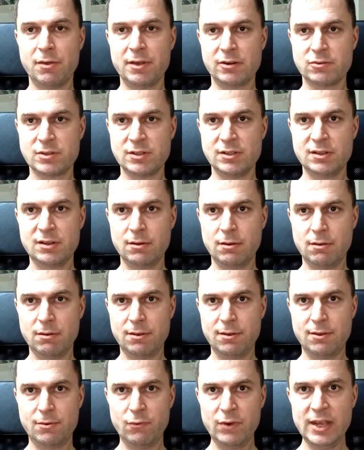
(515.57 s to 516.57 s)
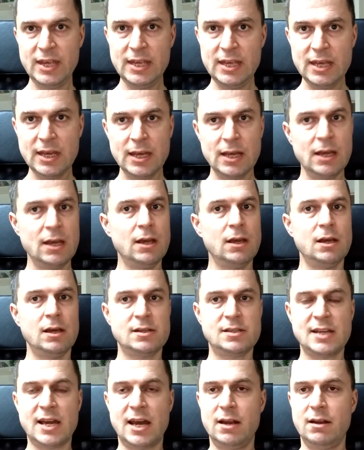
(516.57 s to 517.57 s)
2003
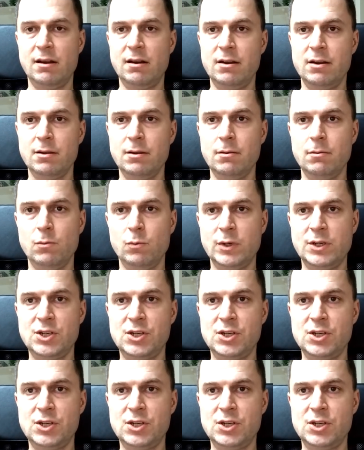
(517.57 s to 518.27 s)
standard,